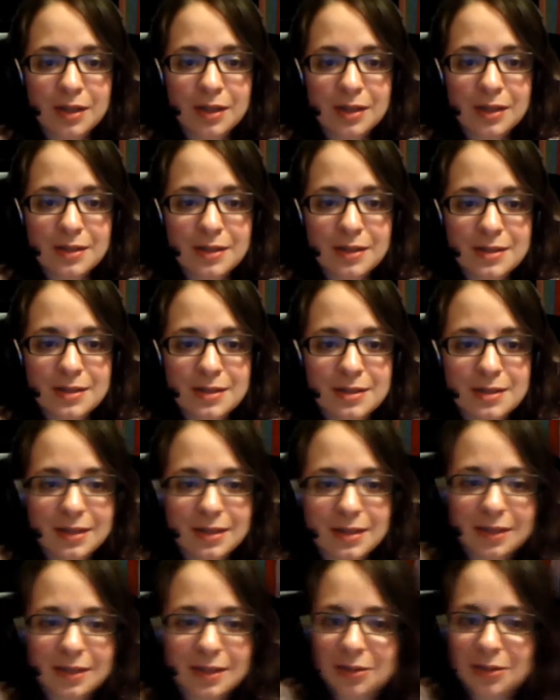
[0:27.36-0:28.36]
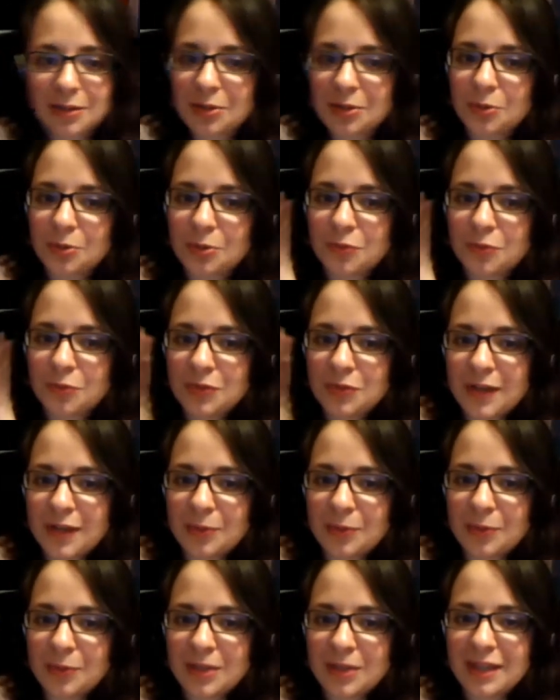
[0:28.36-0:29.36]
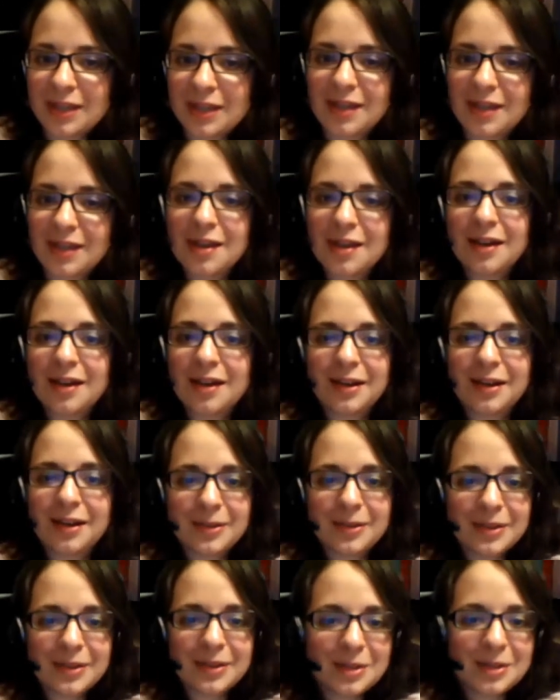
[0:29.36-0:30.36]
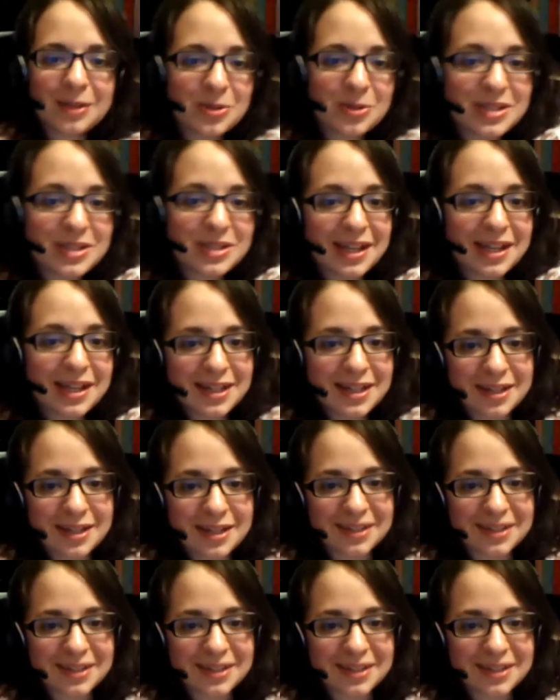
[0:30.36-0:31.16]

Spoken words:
It's like over that way, on the other side.